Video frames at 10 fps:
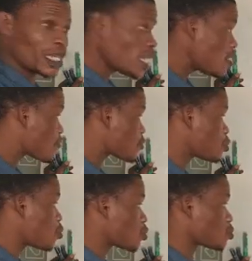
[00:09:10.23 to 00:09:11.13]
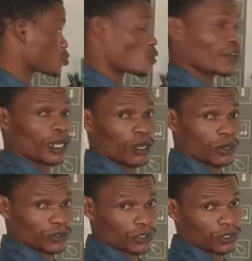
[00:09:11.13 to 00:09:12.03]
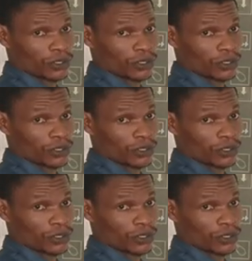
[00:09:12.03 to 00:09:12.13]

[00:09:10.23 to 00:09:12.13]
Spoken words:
If you don't want to solve it out,